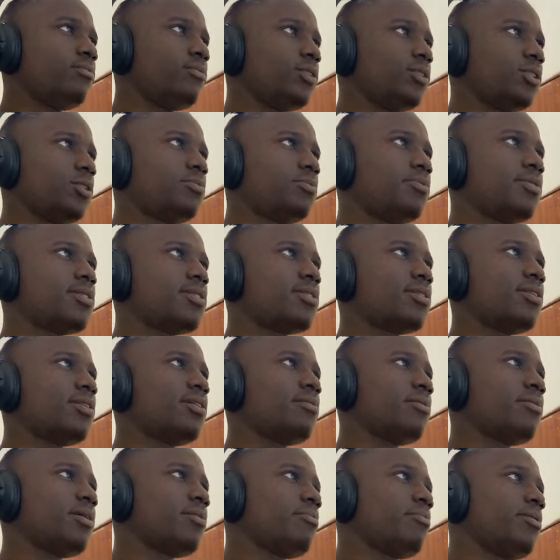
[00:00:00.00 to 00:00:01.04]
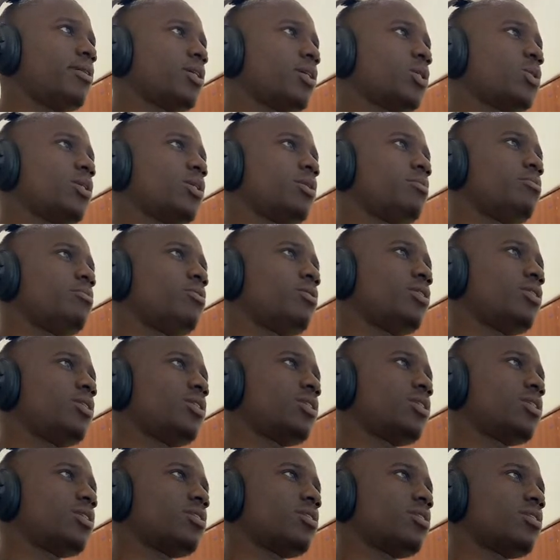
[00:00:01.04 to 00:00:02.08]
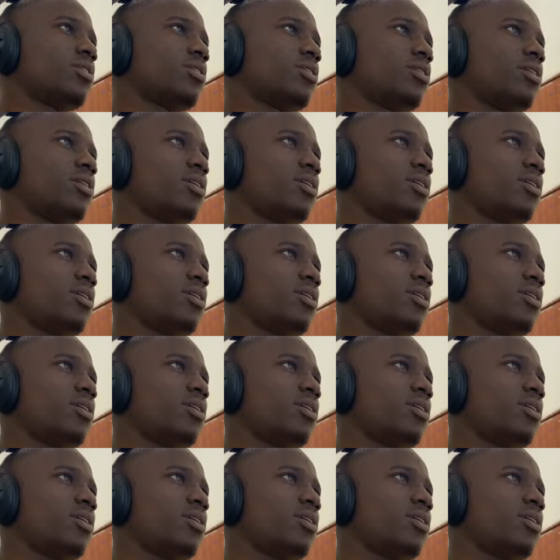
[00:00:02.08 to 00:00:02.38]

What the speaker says: which means today might be actually bullish and